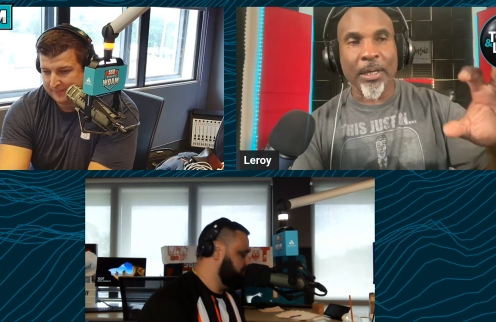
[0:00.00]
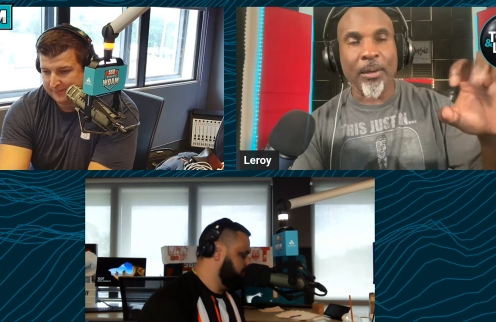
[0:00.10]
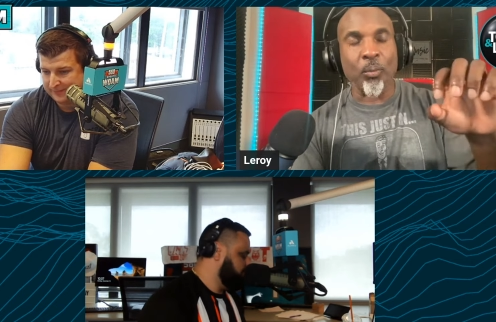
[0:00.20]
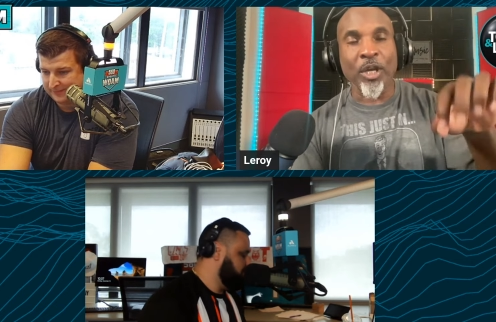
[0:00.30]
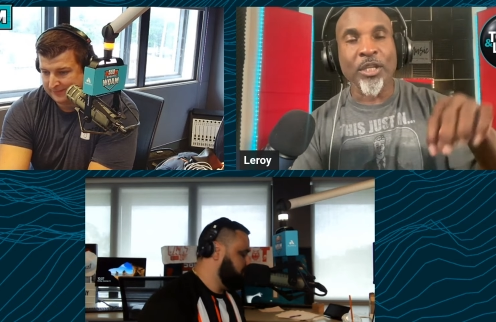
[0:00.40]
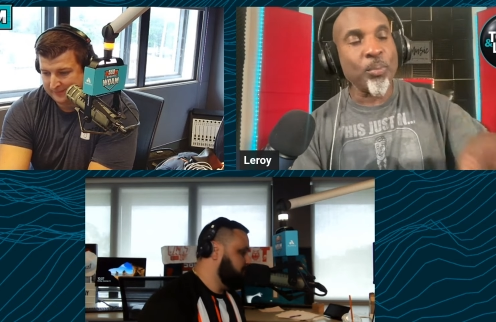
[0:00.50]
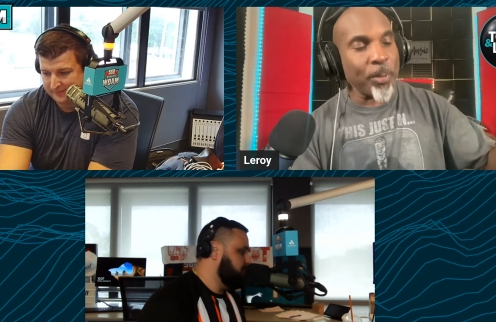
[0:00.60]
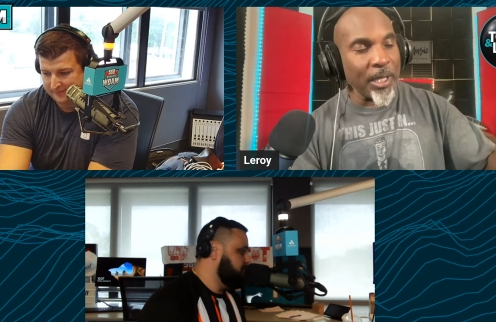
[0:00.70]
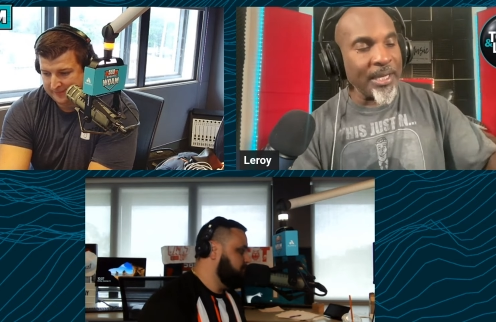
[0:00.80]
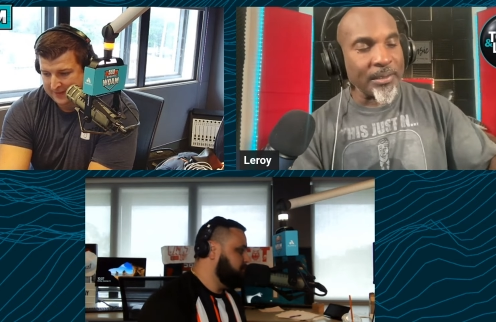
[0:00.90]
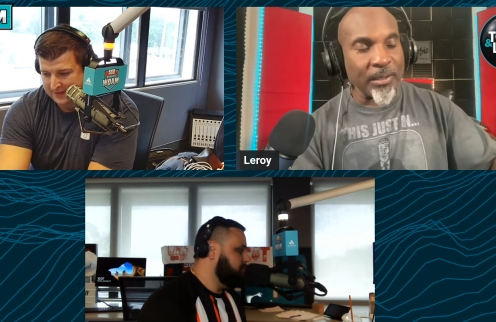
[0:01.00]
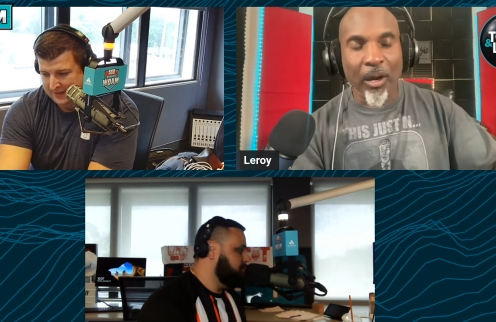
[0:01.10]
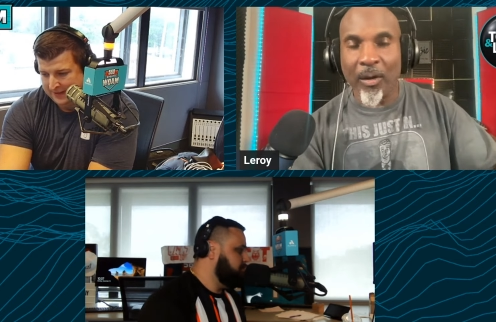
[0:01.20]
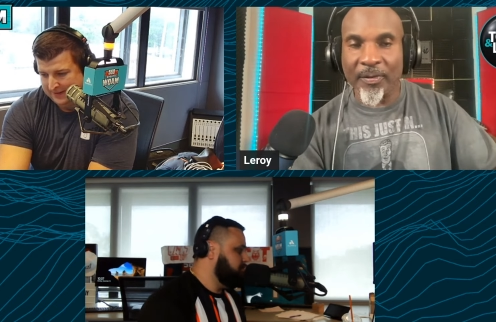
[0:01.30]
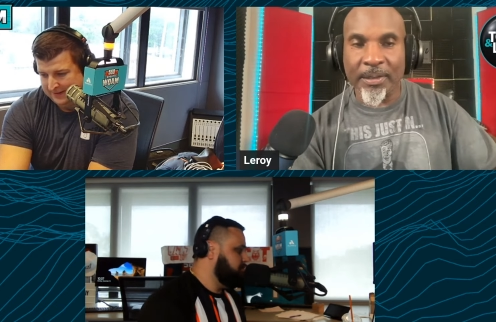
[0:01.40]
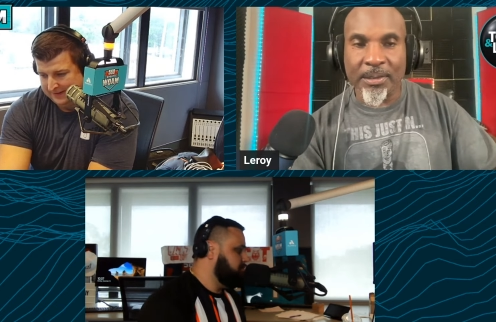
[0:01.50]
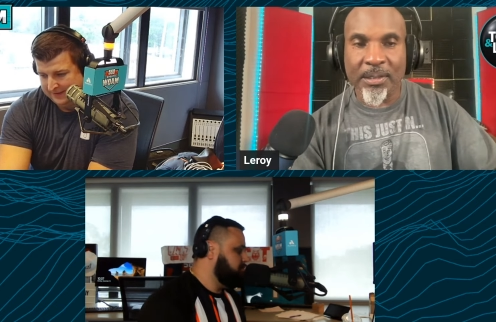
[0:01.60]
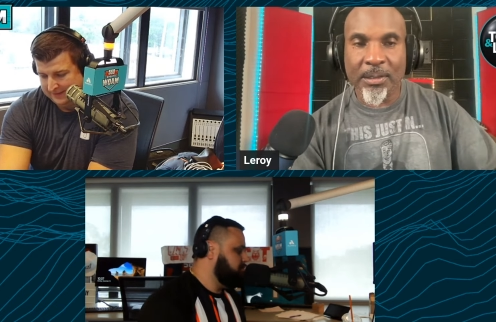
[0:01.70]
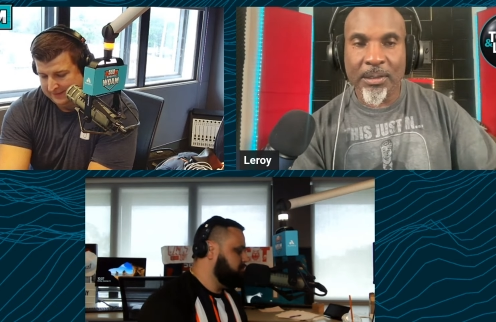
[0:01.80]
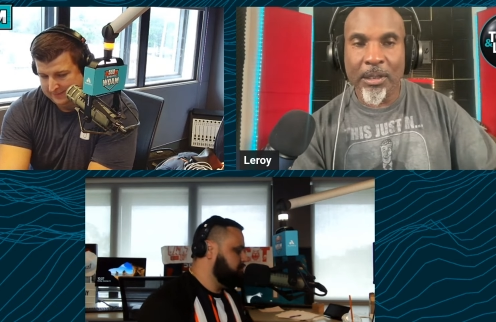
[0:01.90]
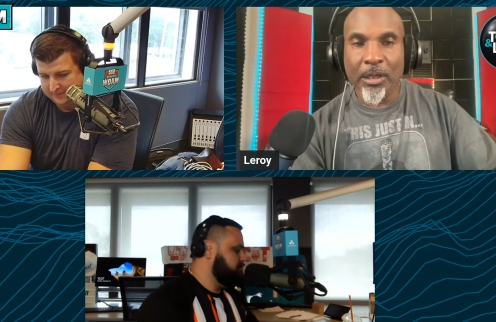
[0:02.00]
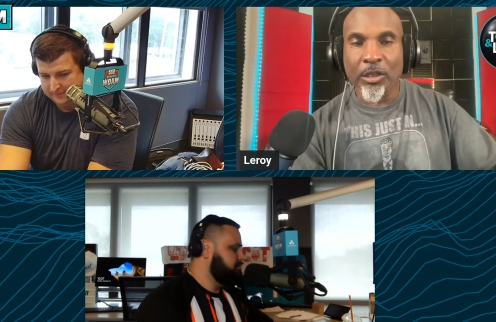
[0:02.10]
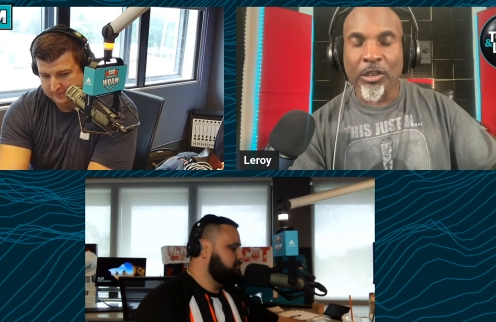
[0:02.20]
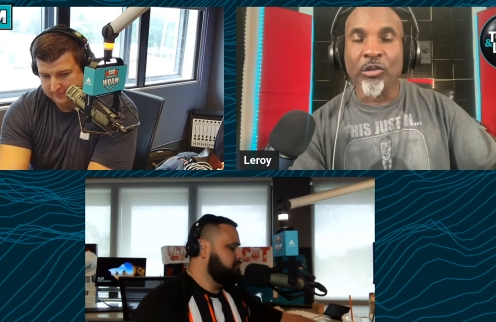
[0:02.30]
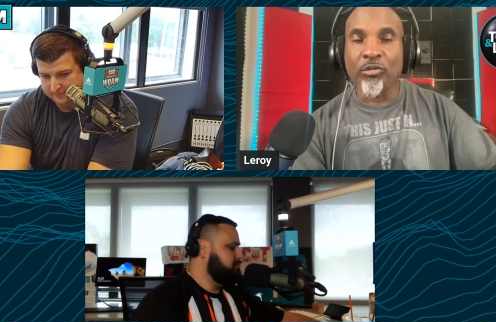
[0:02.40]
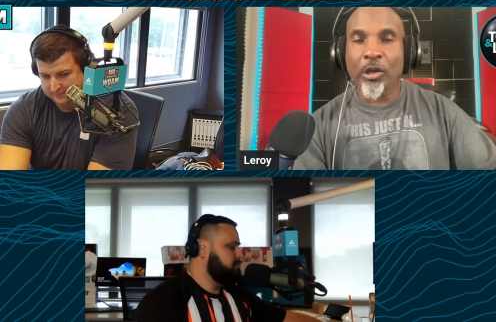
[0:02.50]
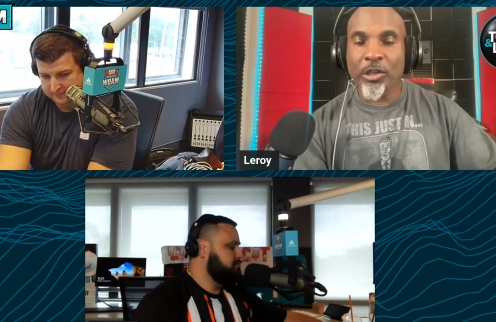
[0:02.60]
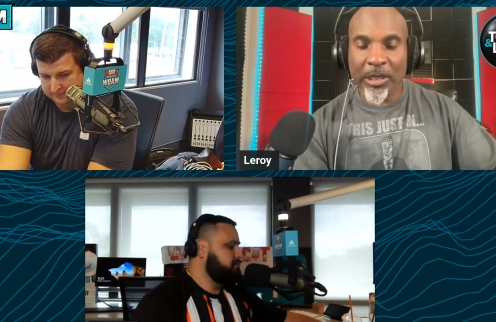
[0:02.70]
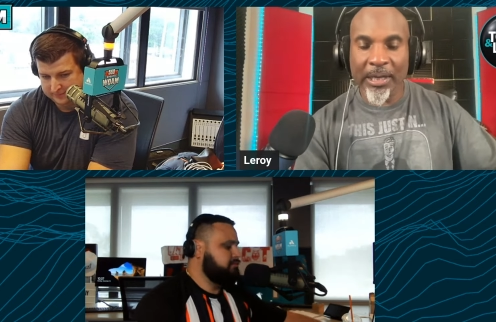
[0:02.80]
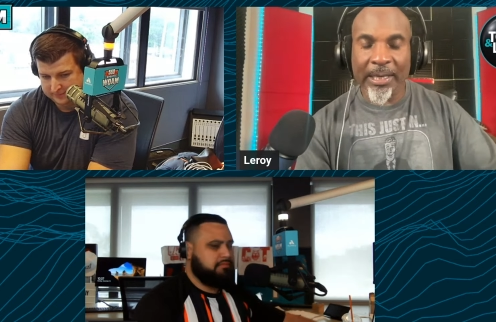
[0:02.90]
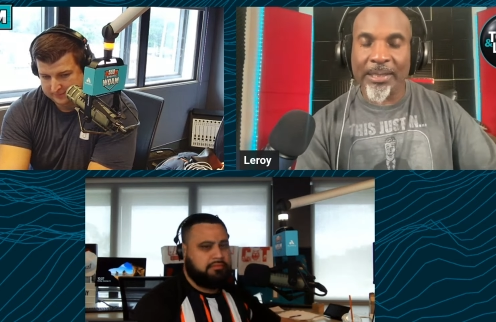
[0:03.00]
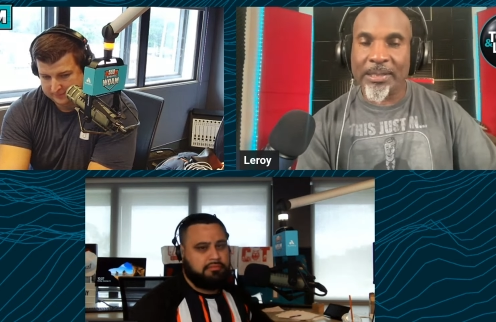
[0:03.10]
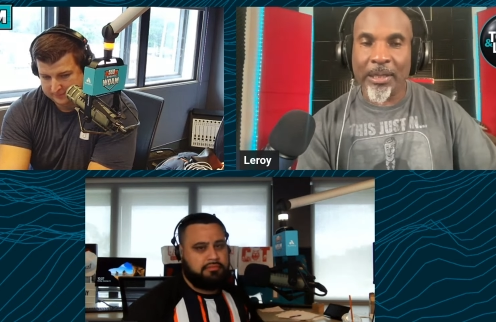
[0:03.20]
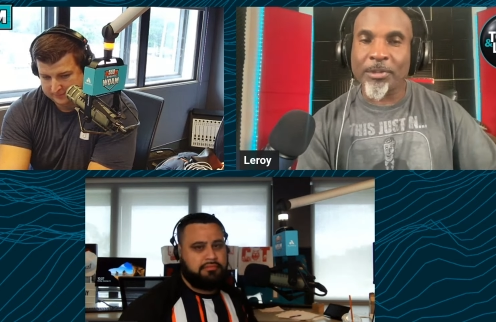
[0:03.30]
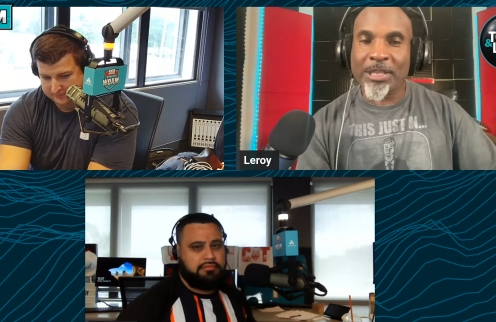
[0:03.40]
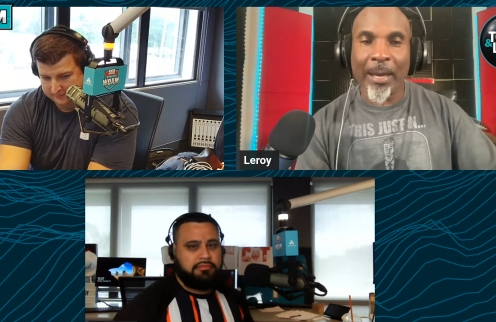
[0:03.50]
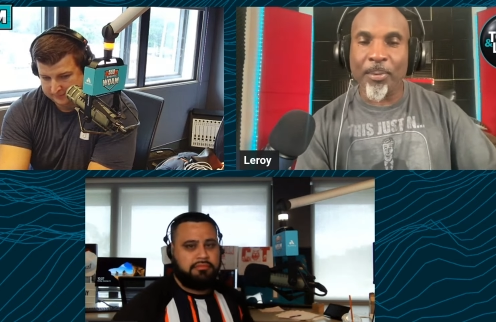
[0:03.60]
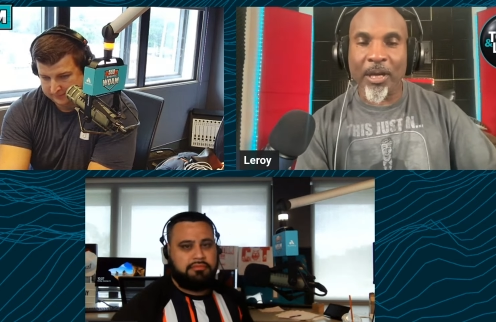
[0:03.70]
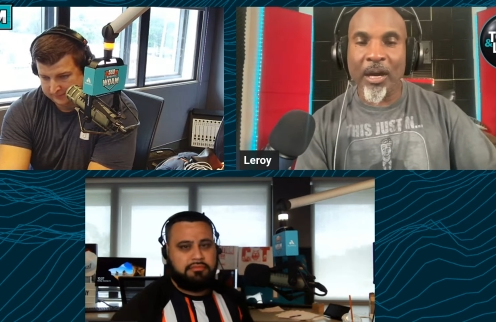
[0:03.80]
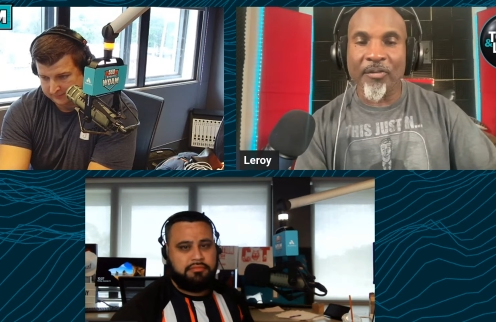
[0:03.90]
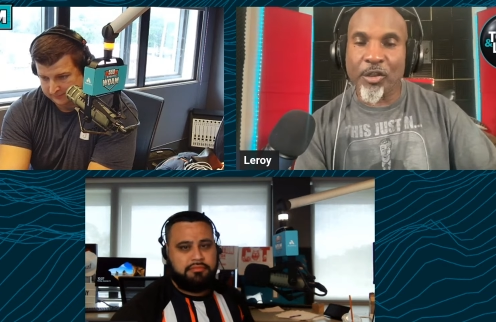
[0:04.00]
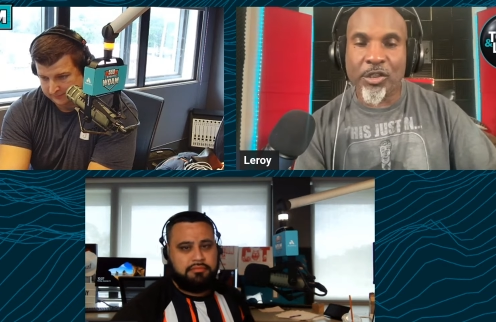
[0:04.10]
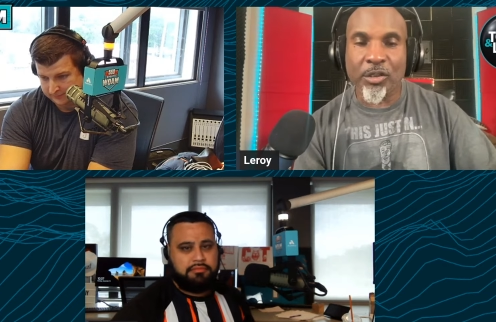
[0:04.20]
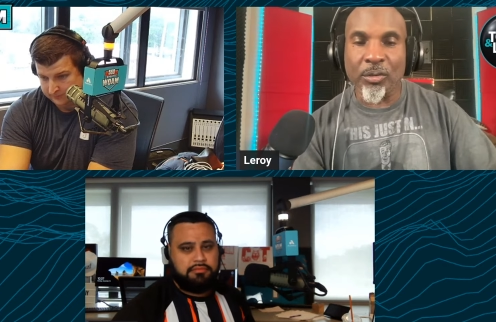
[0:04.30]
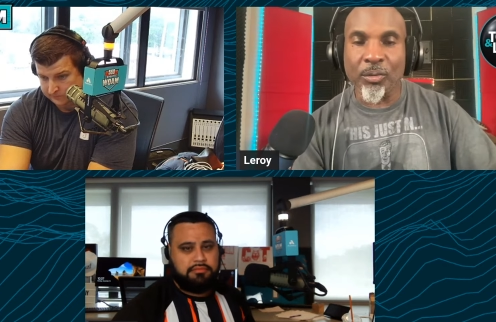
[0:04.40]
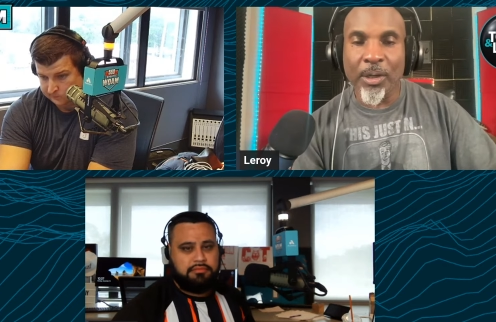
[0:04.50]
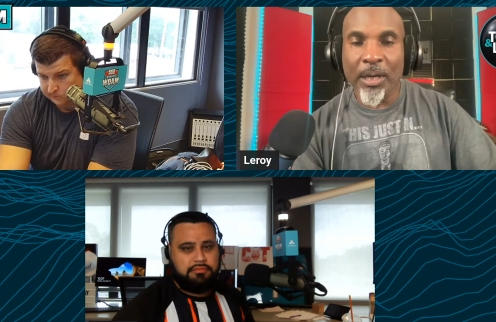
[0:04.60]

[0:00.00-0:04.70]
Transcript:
Speaker 1: When you play the Dolphins, you know you're going to get some type of cover two